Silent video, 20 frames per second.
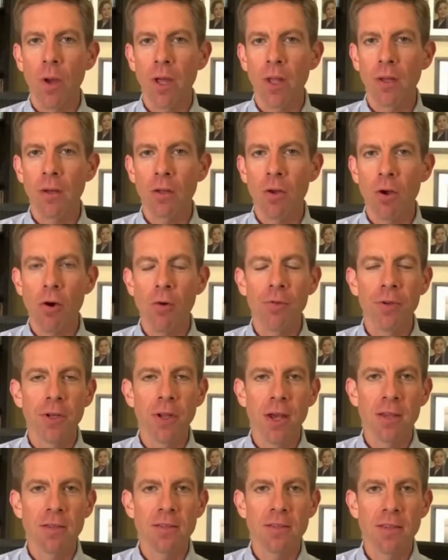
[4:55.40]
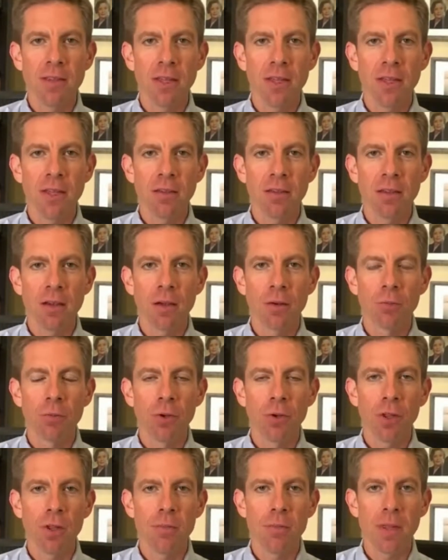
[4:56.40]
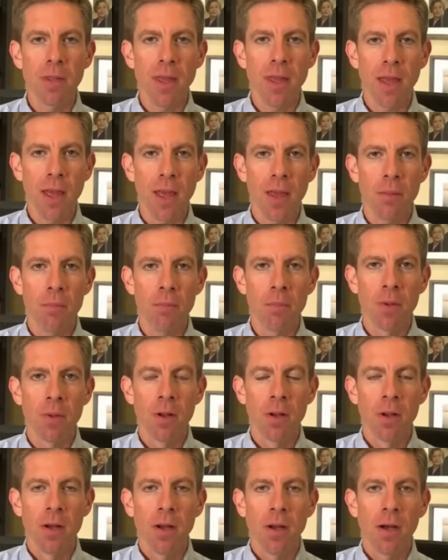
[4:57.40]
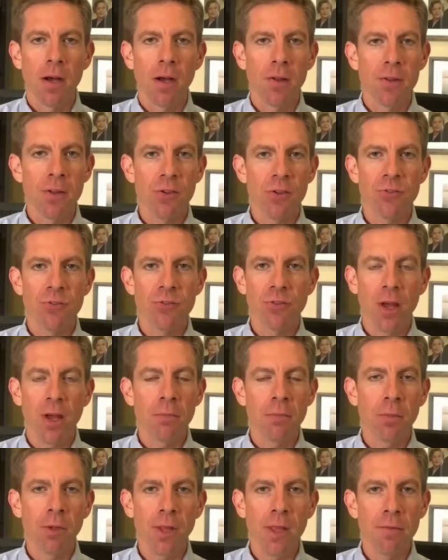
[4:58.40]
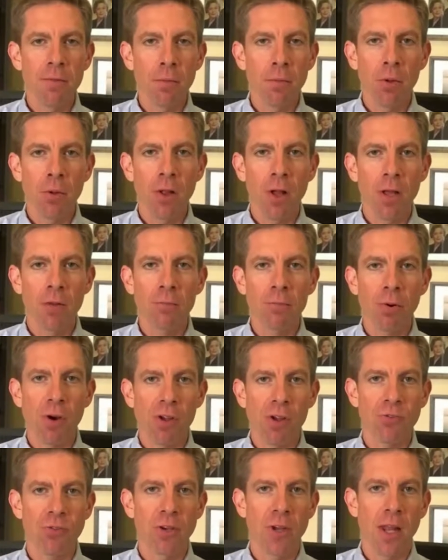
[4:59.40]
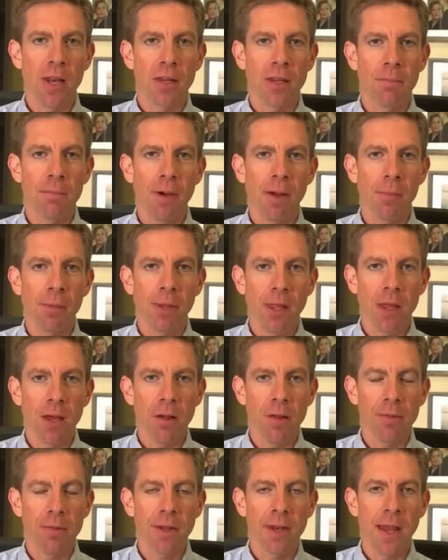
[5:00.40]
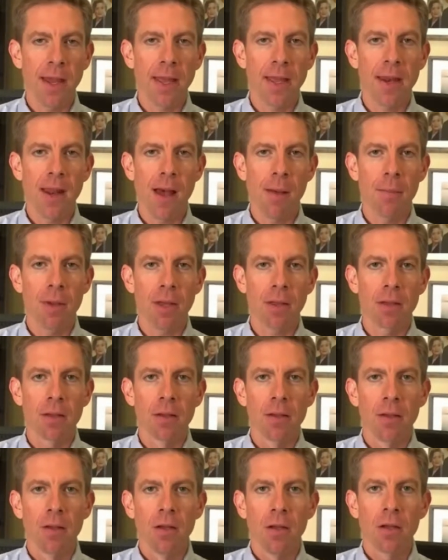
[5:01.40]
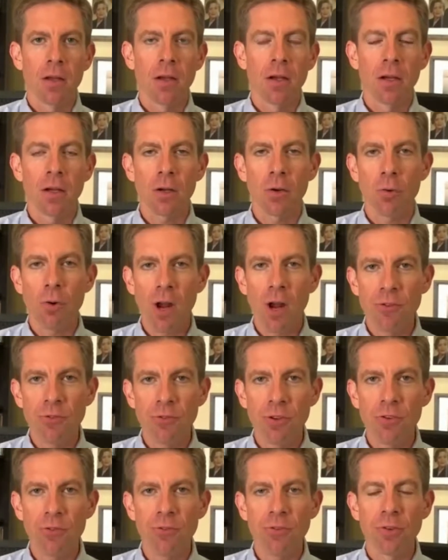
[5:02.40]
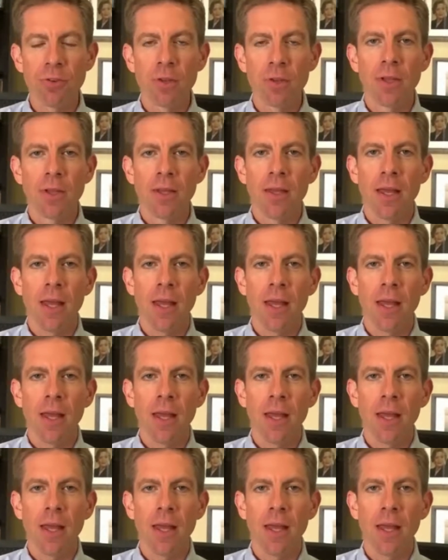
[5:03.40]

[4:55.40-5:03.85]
when COVID-19 really became this unbelievable, unprecedented public health and economic crisis.